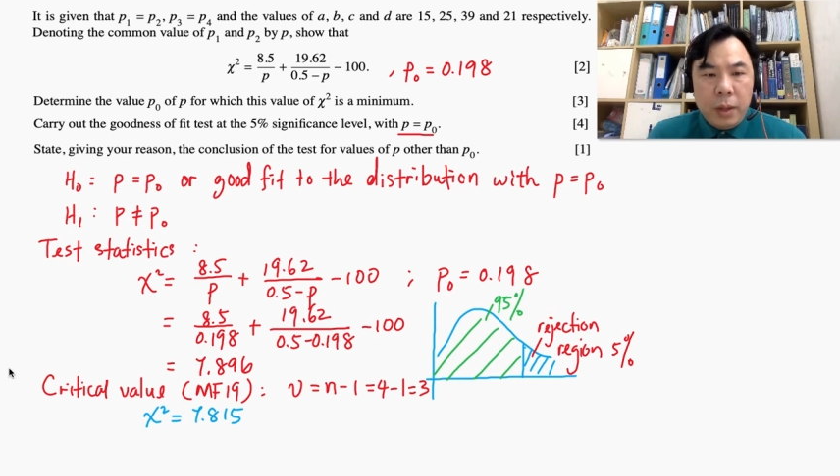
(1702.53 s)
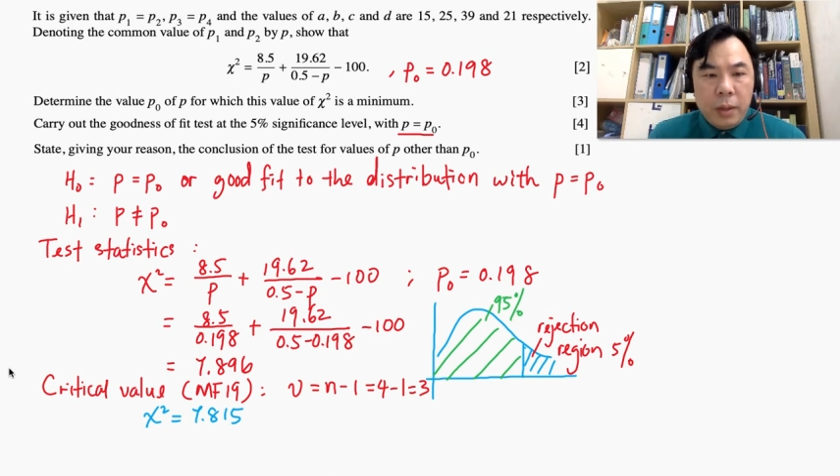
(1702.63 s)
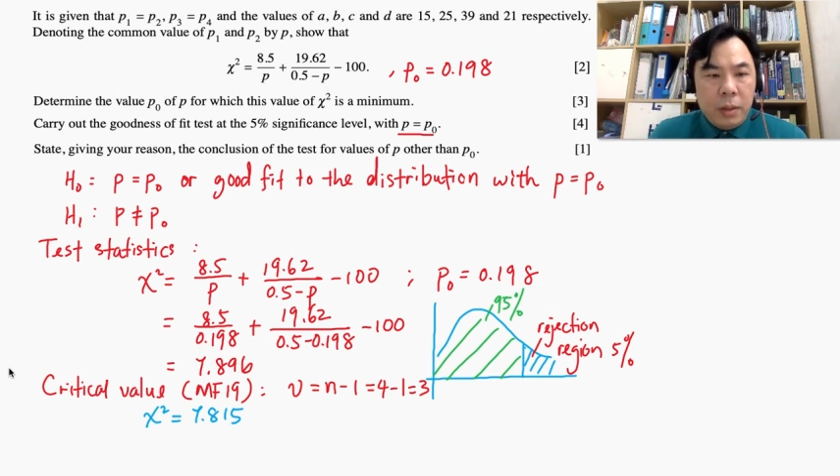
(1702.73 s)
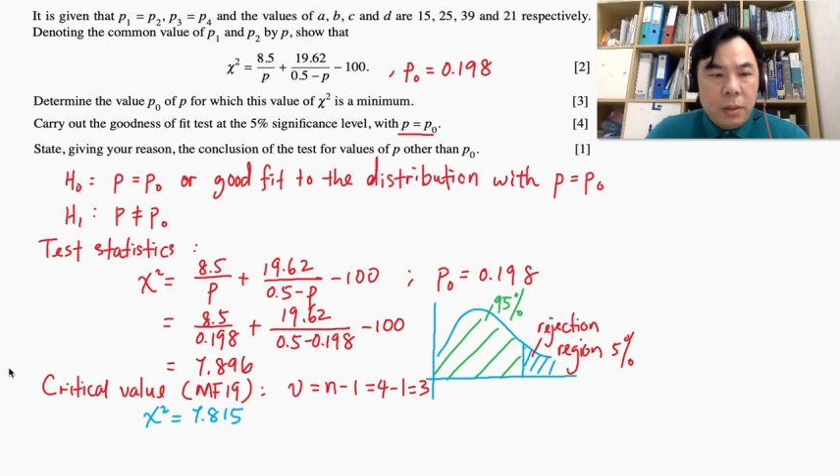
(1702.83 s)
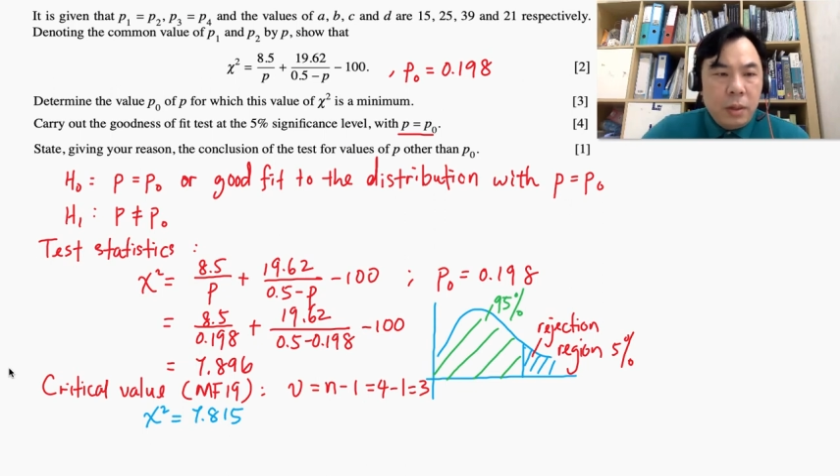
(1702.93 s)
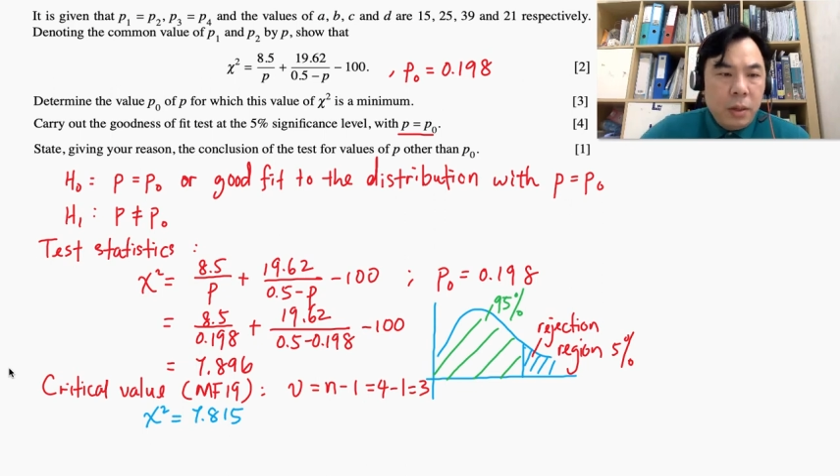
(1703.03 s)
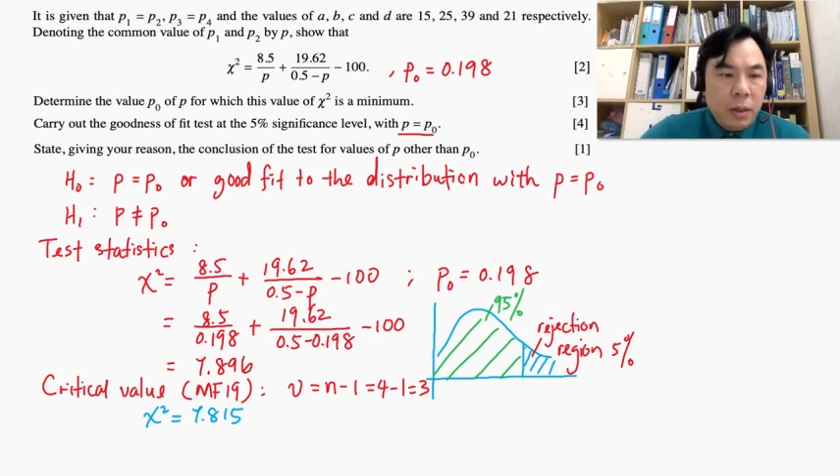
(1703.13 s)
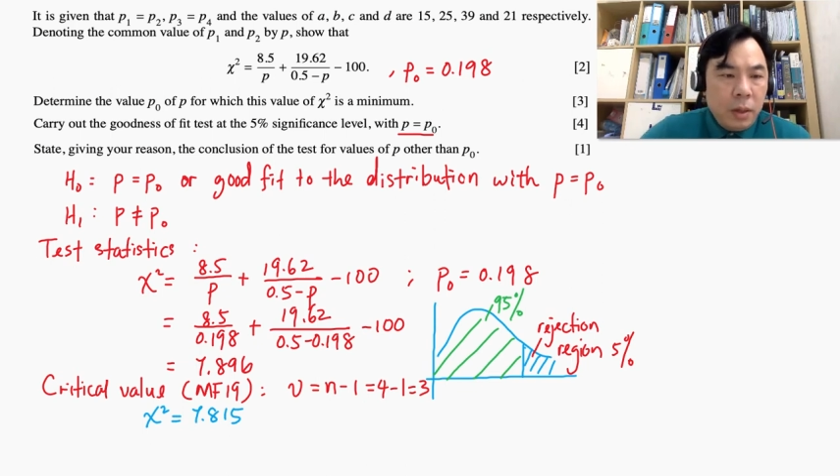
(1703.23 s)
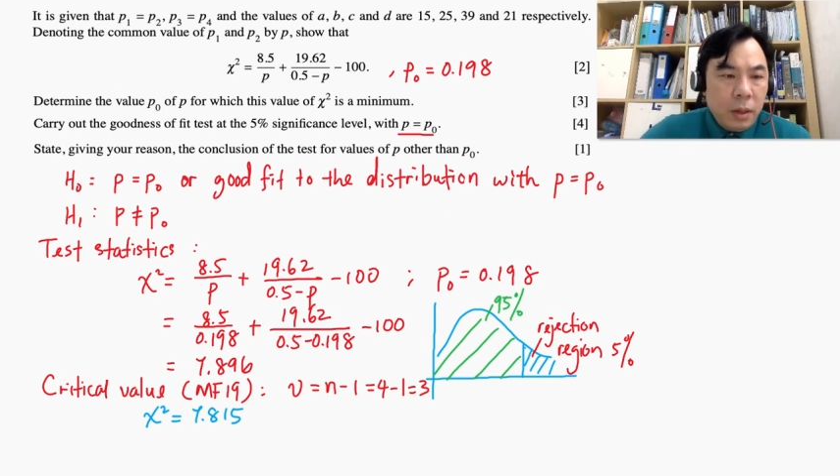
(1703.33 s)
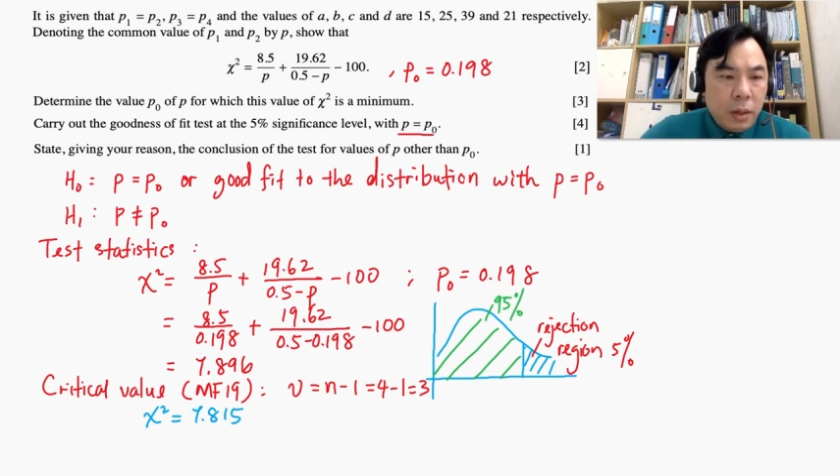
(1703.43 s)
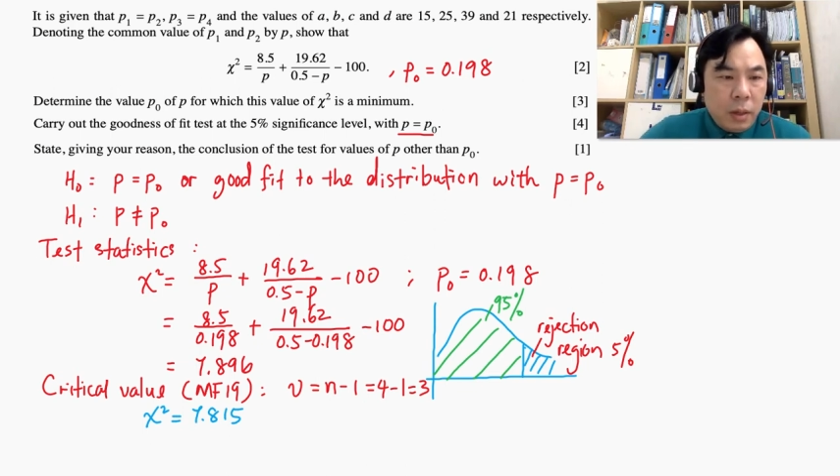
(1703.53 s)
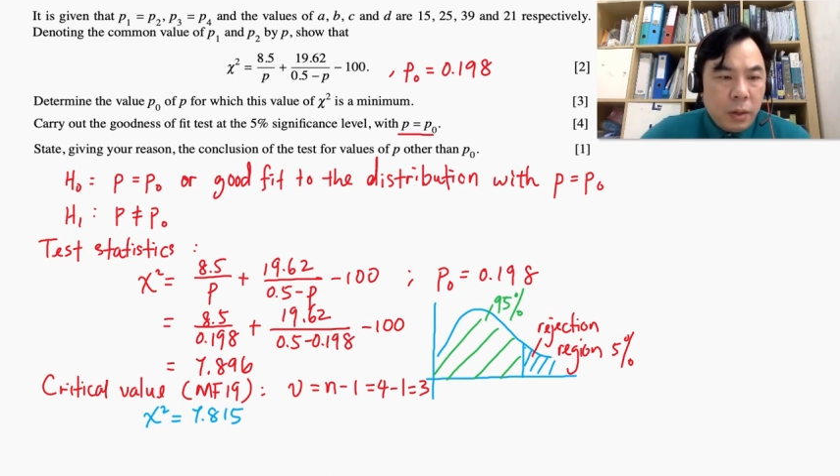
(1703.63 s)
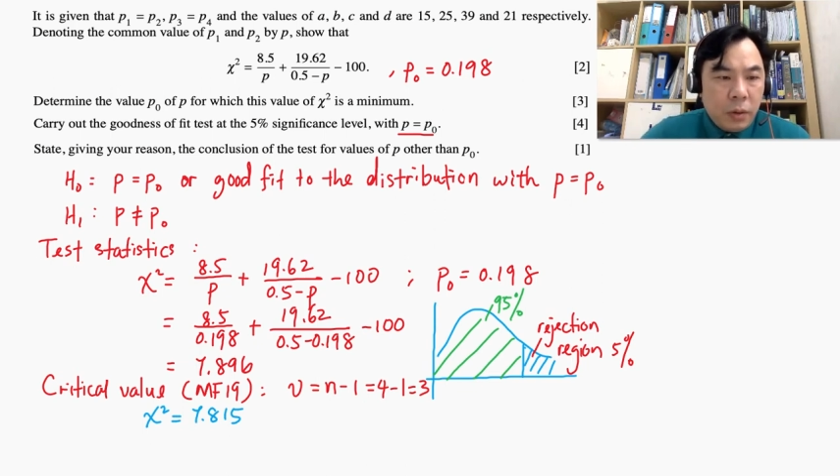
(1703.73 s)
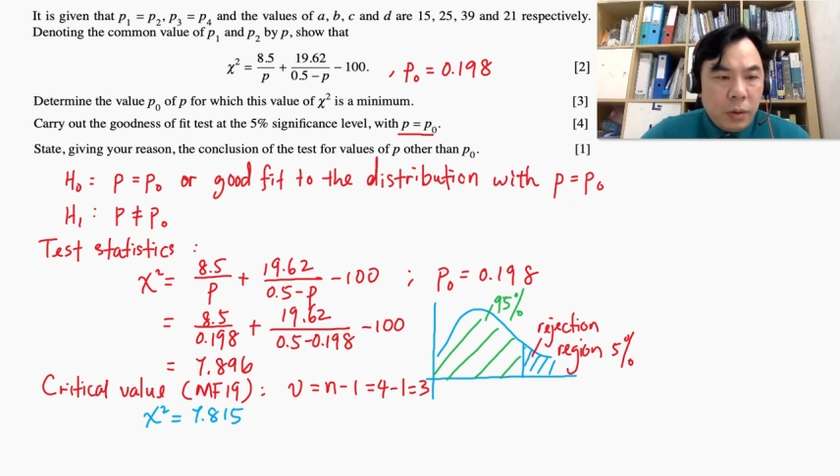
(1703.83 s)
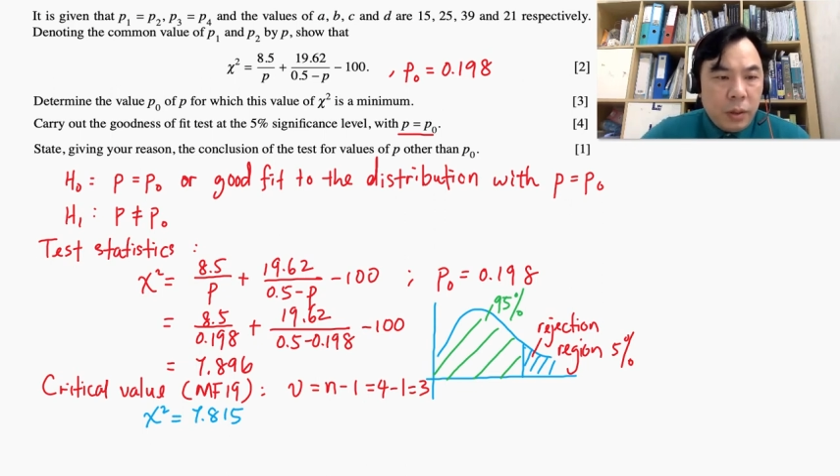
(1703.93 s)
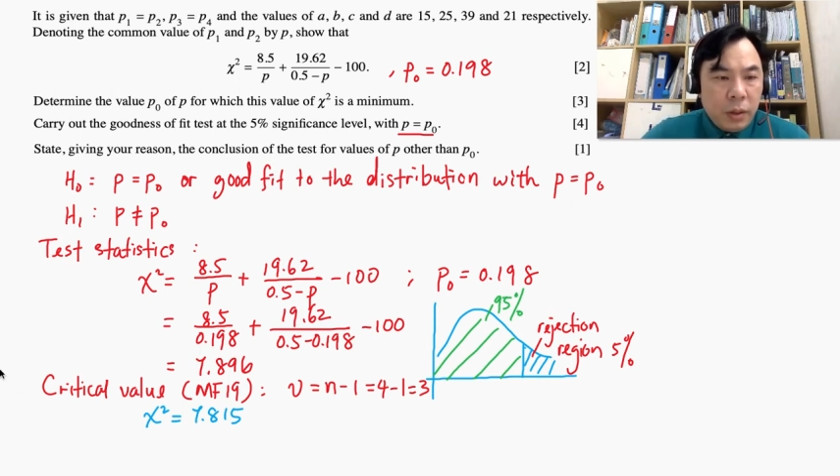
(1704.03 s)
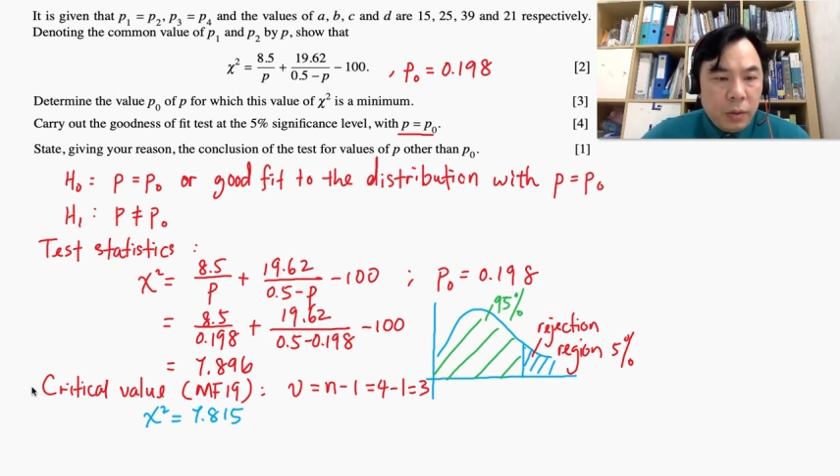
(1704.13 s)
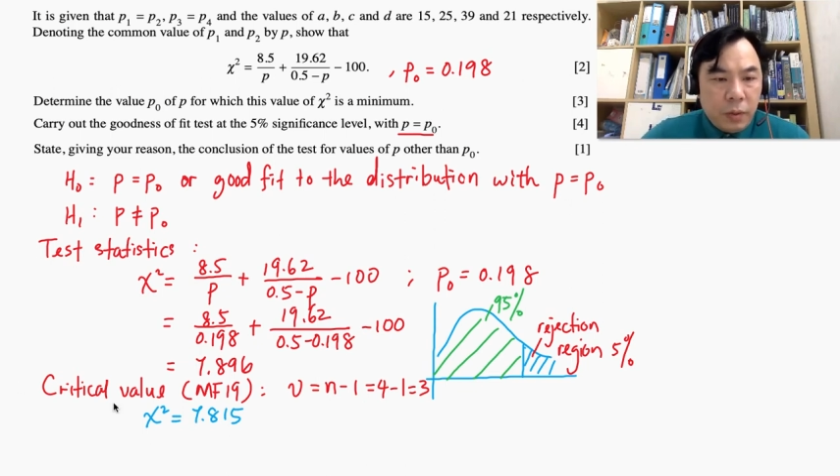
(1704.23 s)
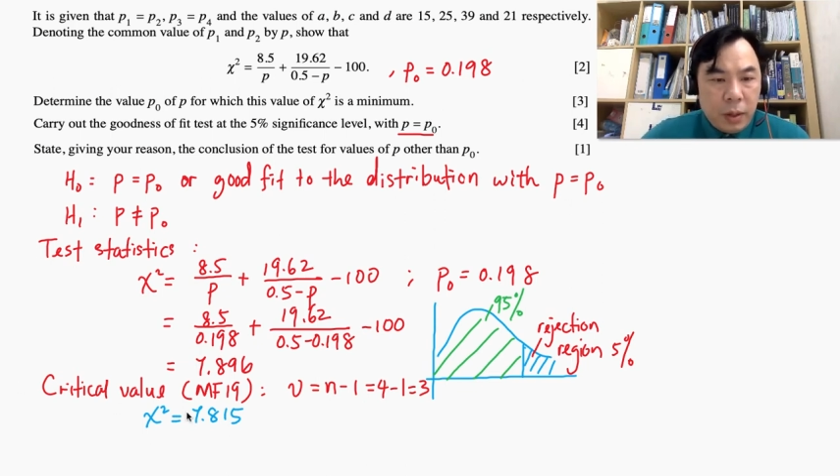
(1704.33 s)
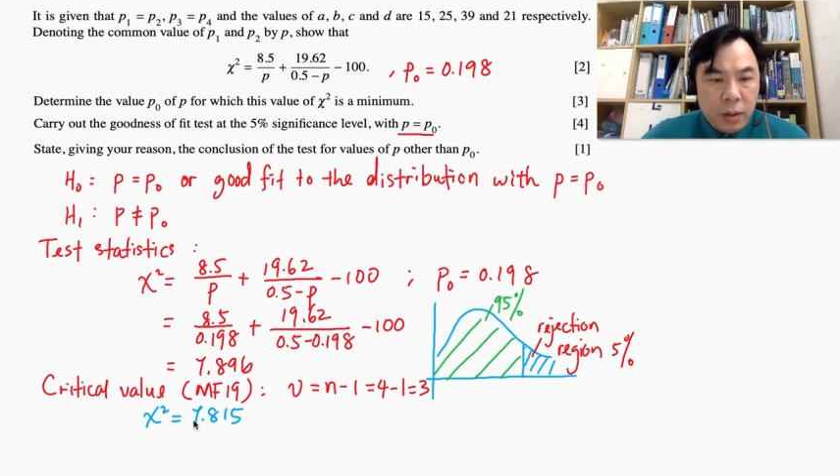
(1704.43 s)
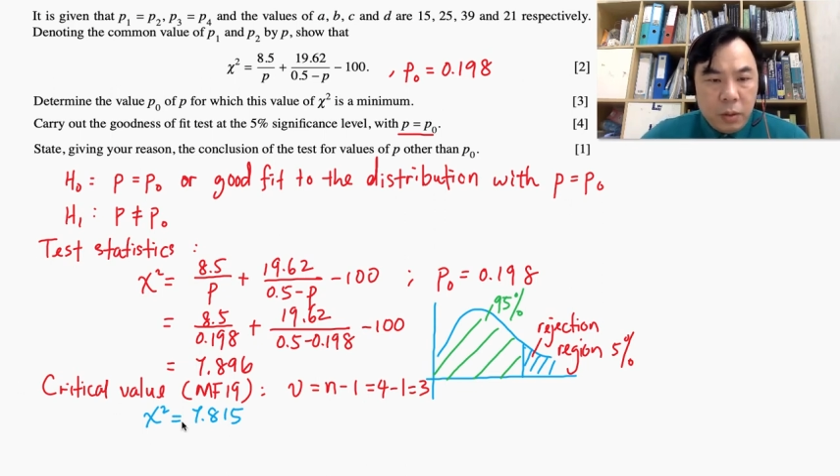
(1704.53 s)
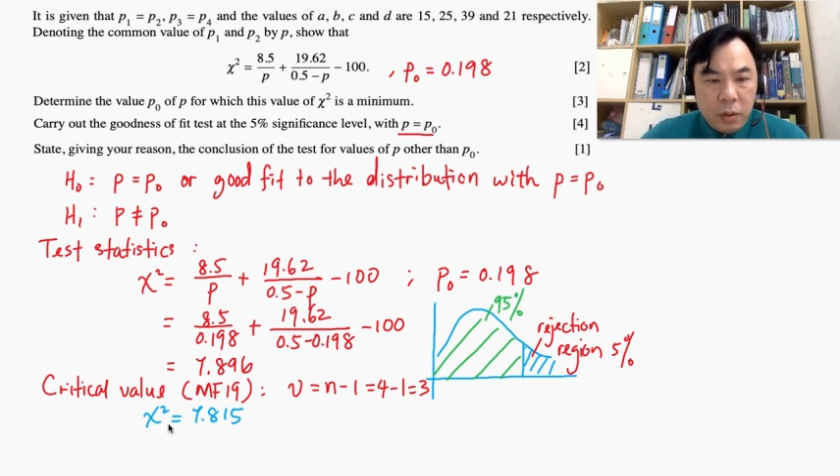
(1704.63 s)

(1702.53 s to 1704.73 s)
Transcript: this critical value.